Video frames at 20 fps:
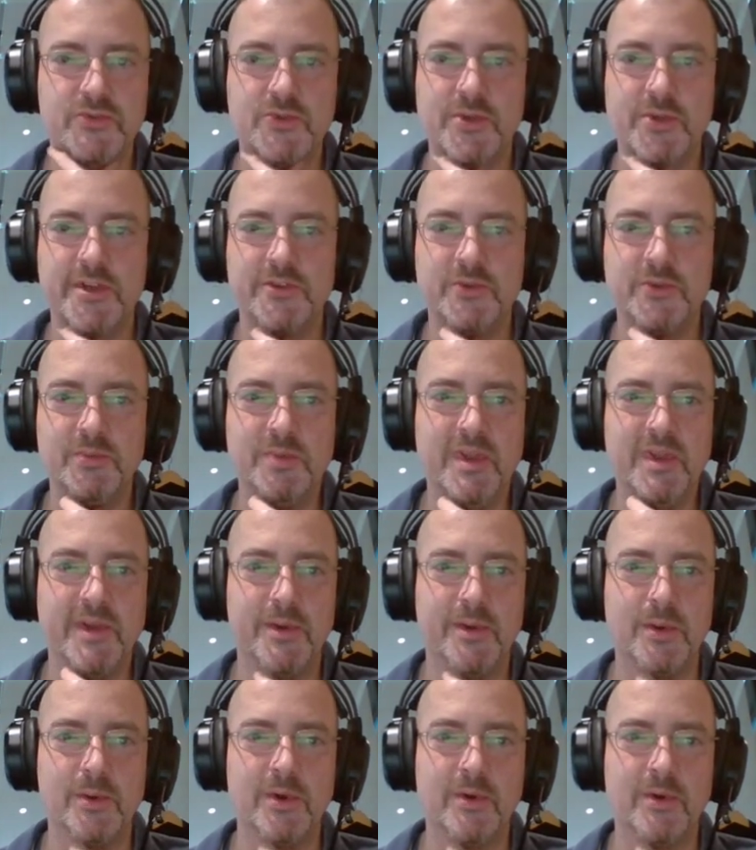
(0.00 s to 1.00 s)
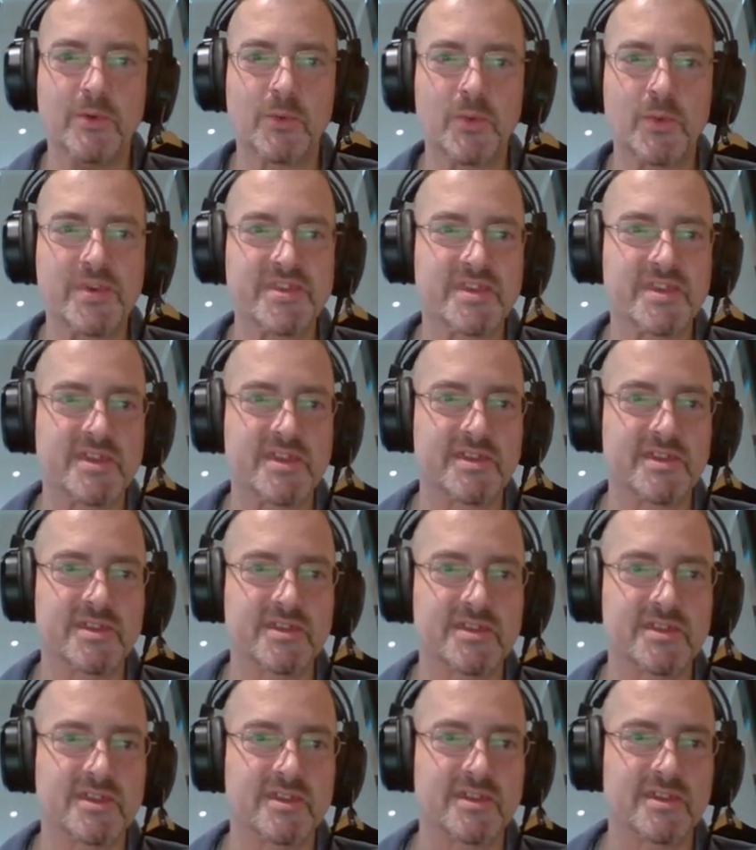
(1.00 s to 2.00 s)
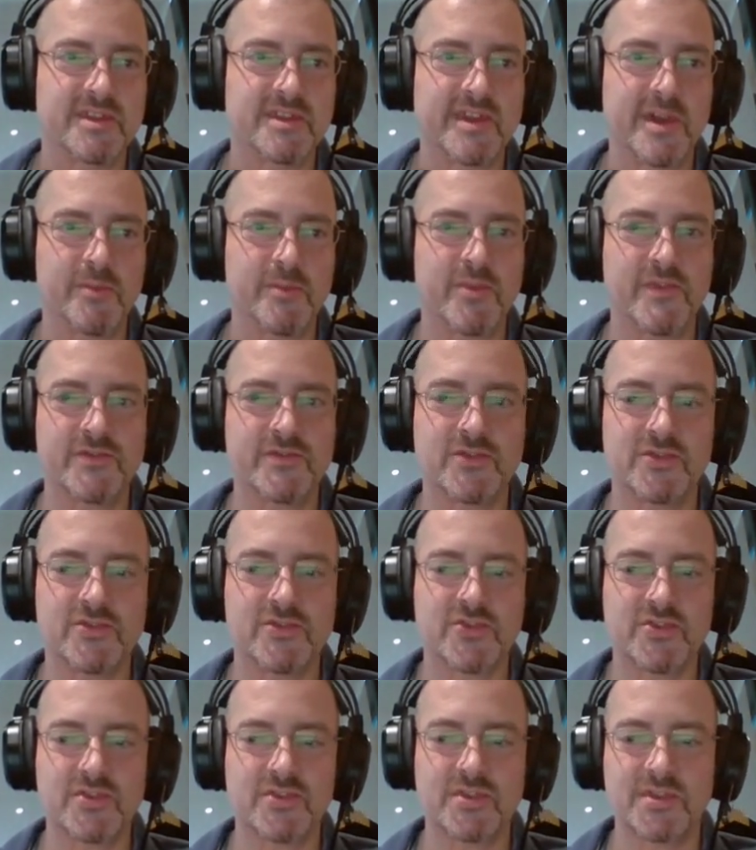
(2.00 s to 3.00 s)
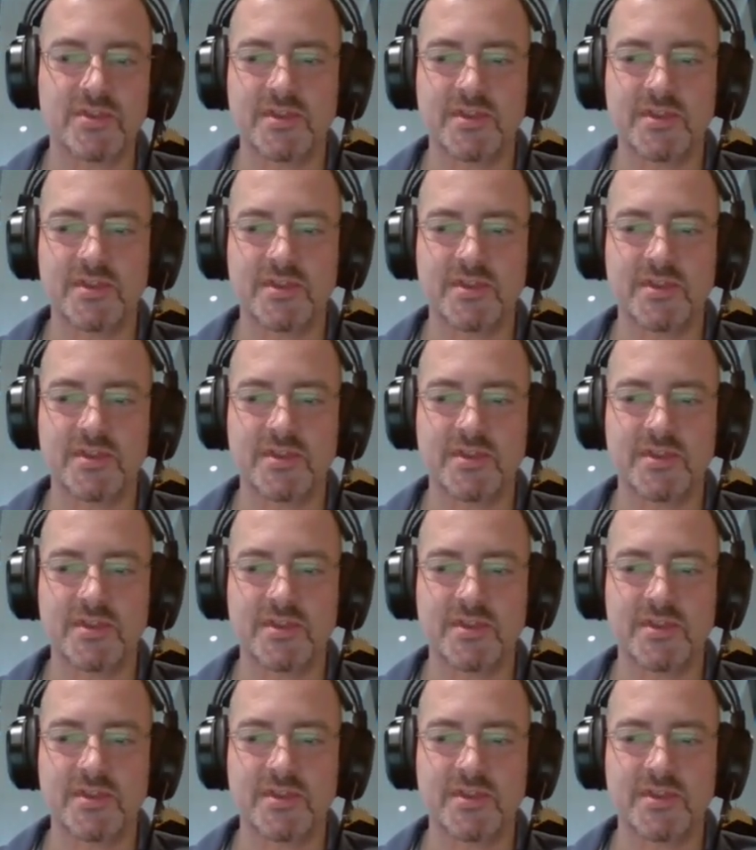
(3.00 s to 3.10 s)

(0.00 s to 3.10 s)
try to play around with this type of search